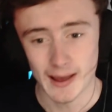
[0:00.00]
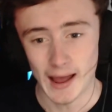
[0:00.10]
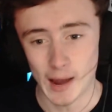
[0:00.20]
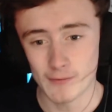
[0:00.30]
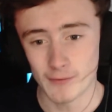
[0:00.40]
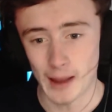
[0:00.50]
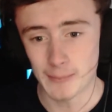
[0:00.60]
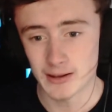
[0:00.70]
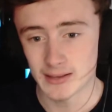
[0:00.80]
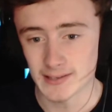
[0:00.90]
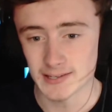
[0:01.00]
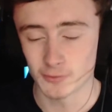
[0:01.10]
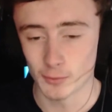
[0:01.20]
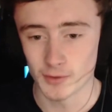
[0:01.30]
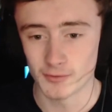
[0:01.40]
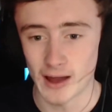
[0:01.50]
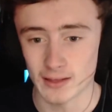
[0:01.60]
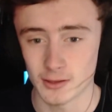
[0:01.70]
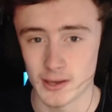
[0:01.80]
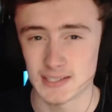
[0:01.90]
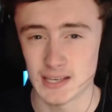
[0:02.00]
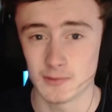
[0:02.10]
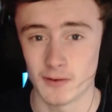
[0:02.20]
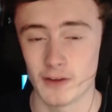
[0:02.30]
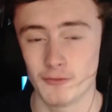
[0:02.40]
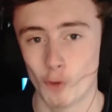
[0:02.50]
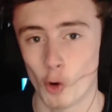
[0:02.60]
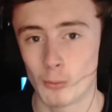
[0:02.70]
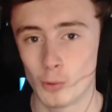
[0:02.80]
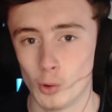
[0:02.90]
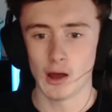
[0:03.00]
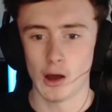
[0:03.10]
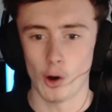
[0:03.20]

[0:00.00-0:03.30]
However, I'm going to guess it's from the fact that it seems very formal,